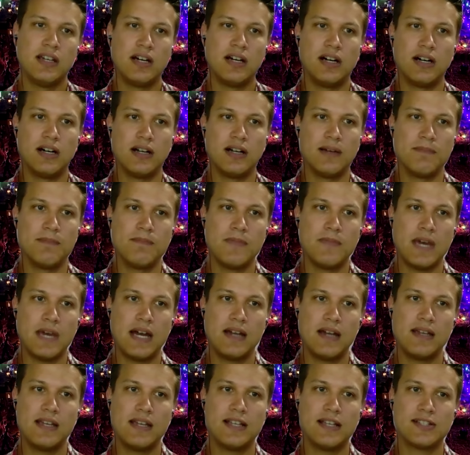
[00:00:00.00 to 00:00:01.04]
Uh,
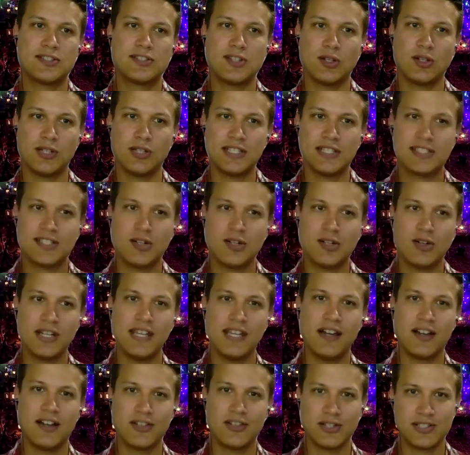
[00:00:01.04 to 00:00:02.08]
so let's go to
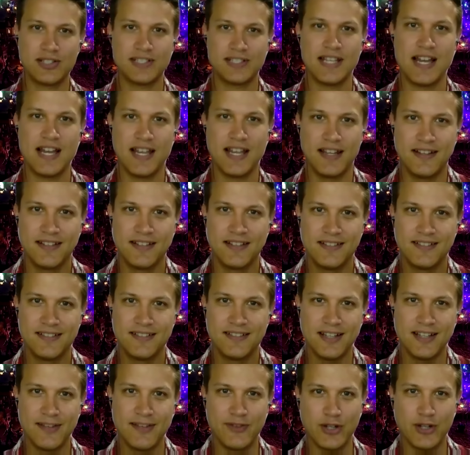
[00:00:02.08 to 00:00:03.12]
the other side
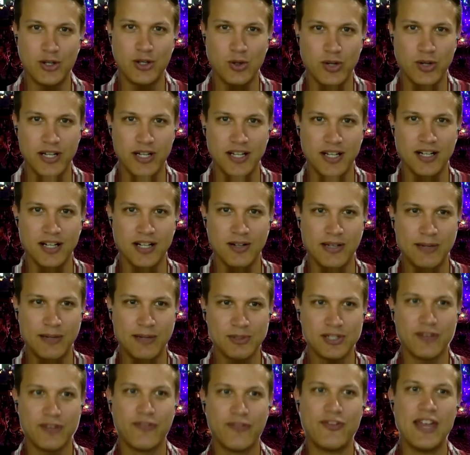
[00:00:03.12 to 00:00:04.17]
of the coin here. That
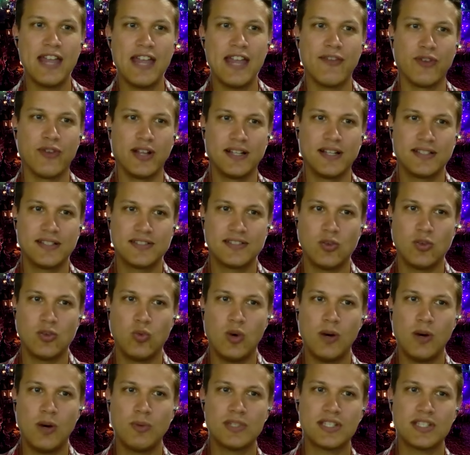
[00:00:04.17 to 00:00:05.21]
was our favorite. So
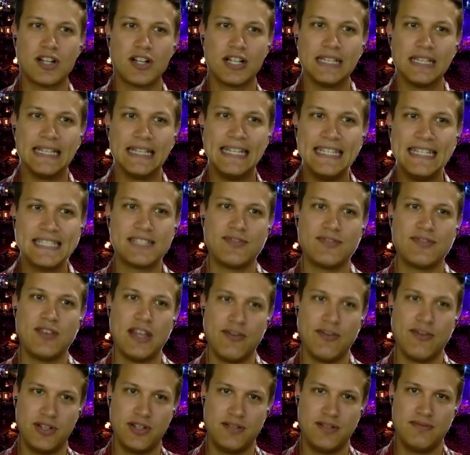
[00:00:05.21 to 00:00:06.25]
what was our least
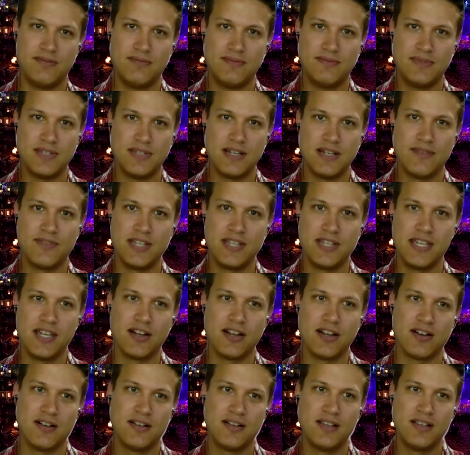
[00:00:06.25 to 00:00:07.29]
favorite of the
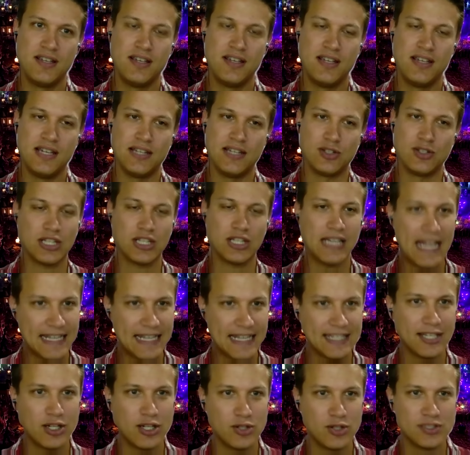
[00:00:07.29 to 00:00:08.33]
year? And there's a
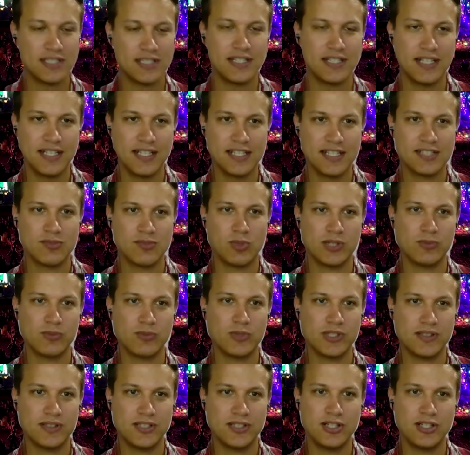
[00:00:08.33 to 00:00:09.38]
lot that goes into this. What
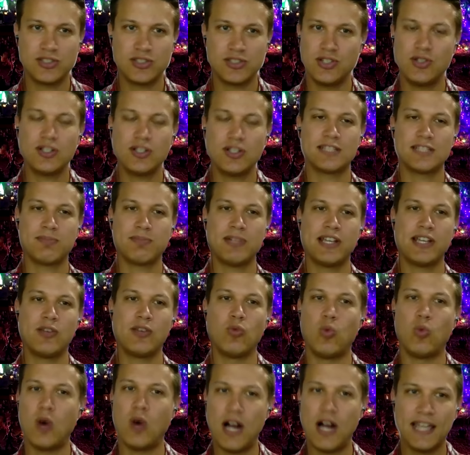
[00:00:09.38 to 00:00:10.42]
what you know, so you can
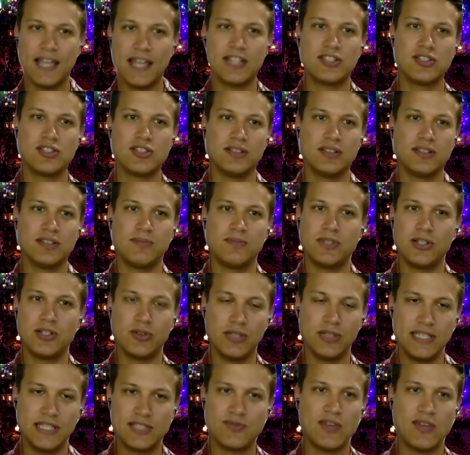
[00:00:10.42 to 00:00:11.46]
explain why it's your you know
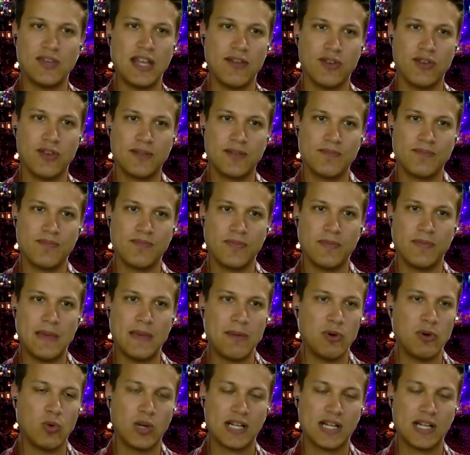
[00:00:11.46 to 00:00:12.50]
least favorite,
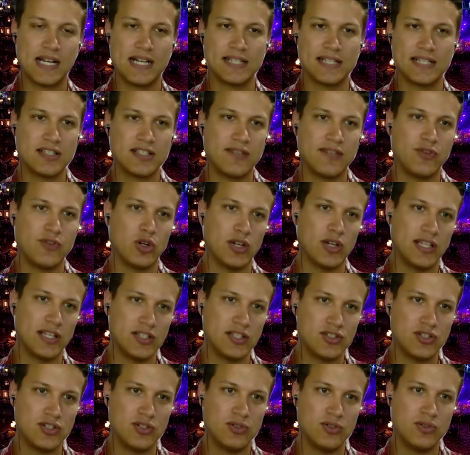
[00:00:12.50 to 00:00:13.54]
maybe what kind of stuff you're
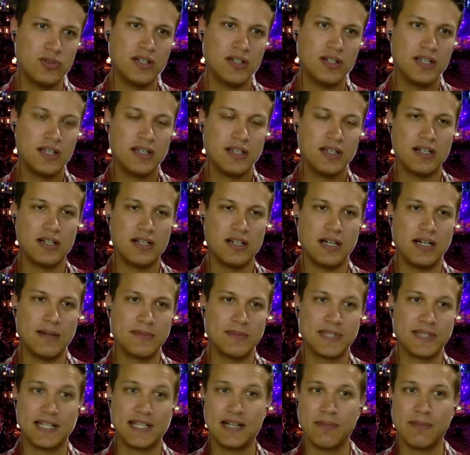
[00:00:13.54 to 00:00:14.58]
into
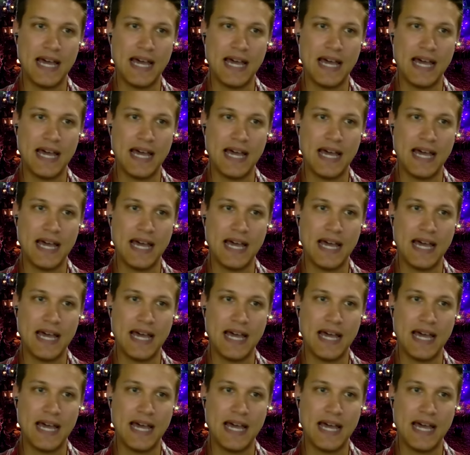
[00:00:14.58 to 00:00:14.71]
um, to kind of